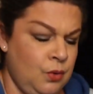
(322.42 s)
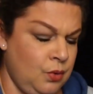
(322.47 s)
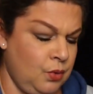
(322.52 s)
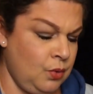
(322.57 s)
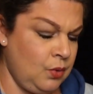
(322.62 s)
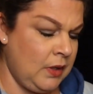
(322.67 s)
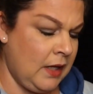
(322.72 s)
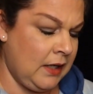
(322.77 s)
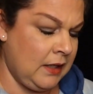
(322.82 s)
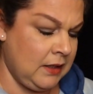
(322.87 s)

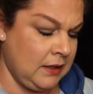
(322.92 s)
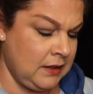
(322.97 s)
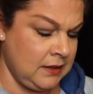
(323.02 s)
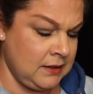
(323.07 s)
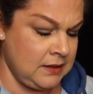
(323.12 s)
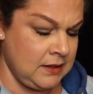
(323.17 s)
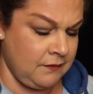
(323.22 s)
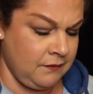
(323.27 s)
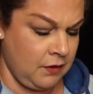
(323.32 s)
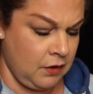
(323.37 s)
who that
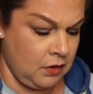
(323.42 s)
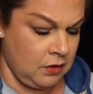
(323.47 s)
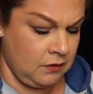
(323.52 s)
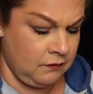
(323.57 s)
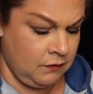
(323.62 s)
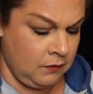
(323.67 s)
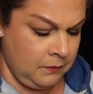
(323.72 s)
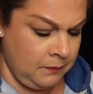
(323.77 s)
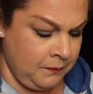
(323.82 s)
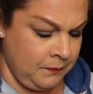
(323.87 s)
is. Never heard of
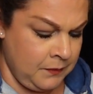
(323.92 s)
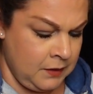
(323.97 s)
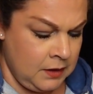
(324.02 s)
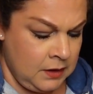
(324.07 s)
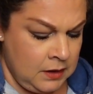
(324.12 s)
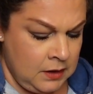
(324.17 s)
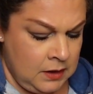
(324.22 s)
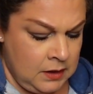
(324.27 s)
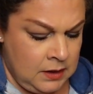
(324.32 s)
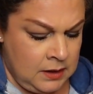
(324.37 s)
them.
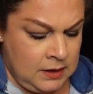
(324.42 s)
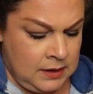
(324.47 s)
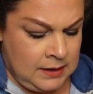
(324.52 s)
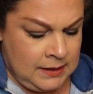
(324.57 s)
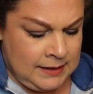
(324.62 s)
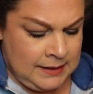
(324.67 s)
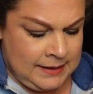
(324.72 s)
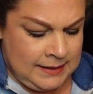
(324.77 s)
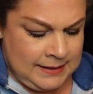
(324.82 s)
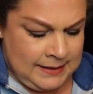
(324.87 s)

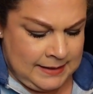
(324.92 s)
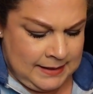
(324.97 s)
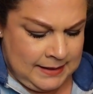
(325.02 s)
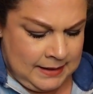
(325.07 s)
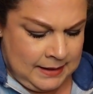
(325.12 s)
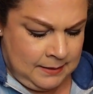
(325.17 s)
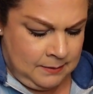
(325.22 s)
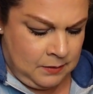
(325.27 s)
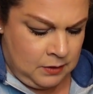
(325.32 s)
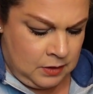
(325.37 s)

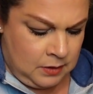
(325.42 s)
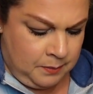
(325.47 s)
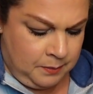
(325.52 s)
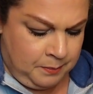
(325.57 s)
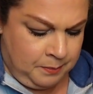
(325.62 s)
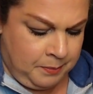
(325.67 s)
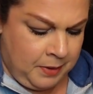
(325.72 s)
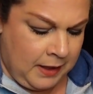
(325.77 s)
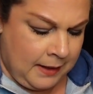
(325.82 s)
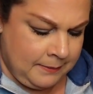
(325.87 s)
I'm going to
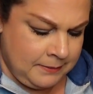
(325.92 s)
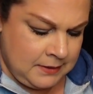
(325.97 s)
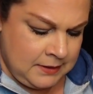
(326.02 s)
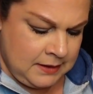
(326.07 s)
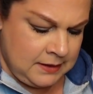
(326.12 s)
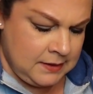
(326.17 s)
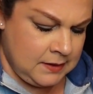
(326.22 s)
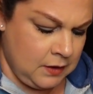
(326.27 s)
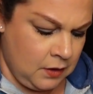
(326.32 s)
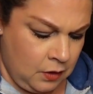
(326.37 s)
pop
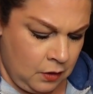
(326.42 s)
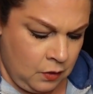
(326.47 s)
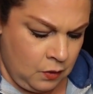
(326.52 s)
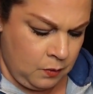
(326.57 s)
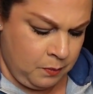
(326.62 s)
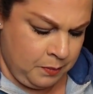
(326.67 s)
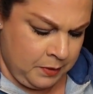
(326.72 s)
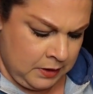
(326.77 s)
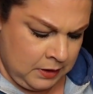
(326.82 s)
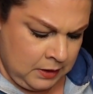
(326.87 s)
this
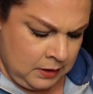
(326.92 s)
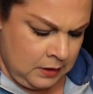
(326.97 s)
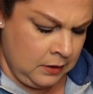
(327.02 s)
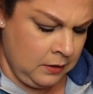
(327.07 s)
open.